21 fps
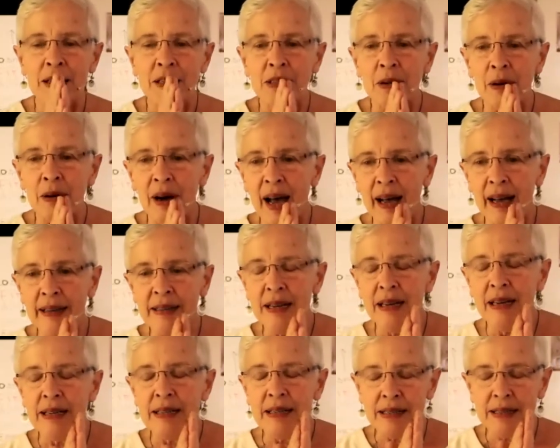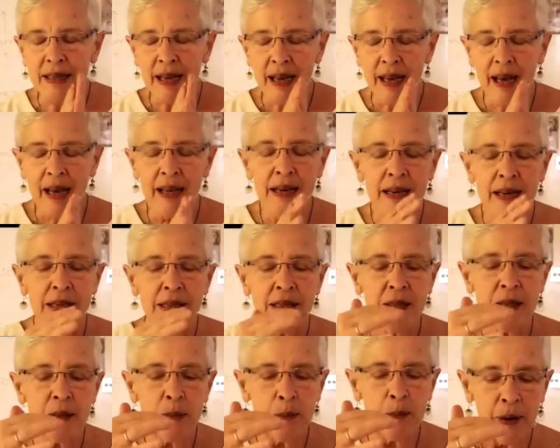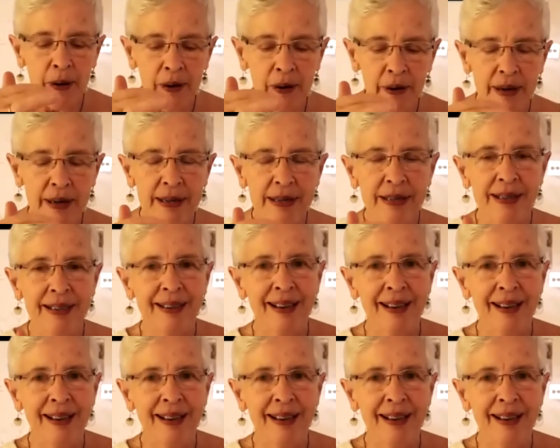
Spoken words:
So as I said, spirit